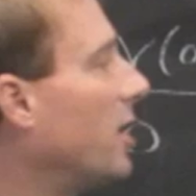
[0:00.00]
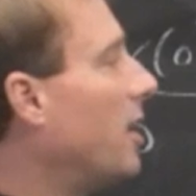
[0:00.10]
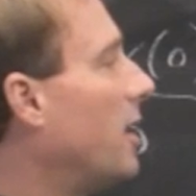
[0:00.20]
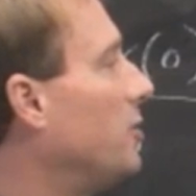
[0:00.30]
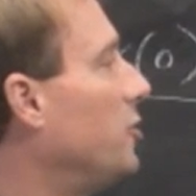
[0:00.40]

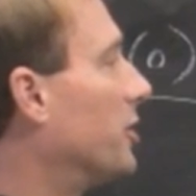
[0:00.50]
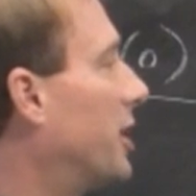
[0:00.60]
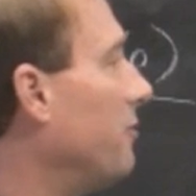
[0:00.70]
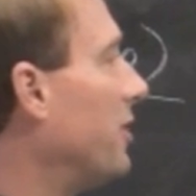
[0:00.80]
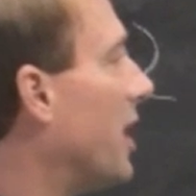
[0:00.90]
and you're
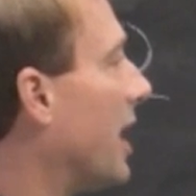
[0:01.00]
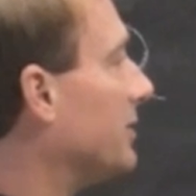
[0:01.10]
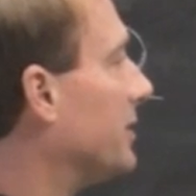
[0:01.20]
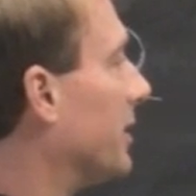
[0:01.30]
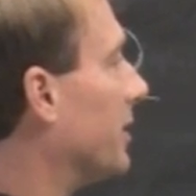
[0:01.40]
given
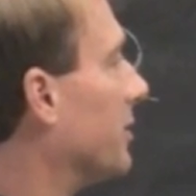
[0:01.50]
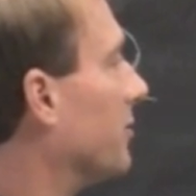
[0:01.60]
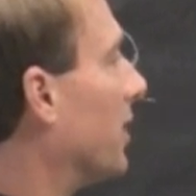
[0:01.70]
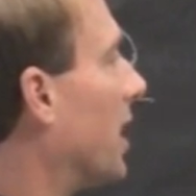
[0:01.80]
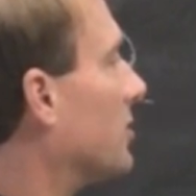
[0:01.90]
that data. The
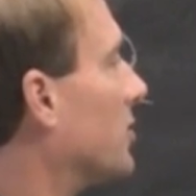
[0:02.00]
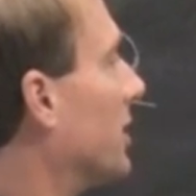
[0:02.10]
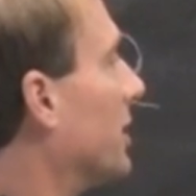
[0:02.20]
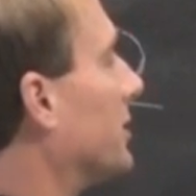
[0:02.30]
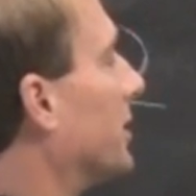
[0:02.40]

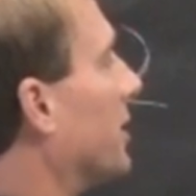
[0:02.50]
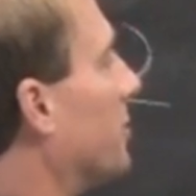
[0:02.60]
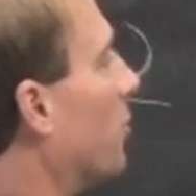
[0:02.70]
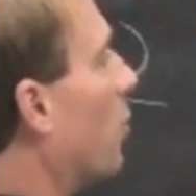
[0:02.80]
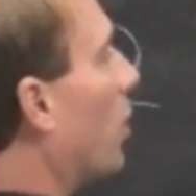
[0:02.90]
velocity at
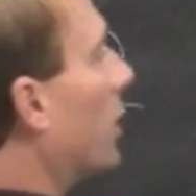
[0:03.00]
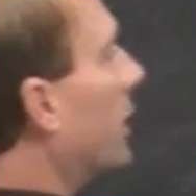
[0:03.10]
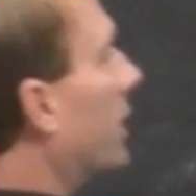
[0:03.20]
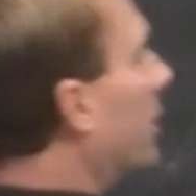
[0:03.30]
time 1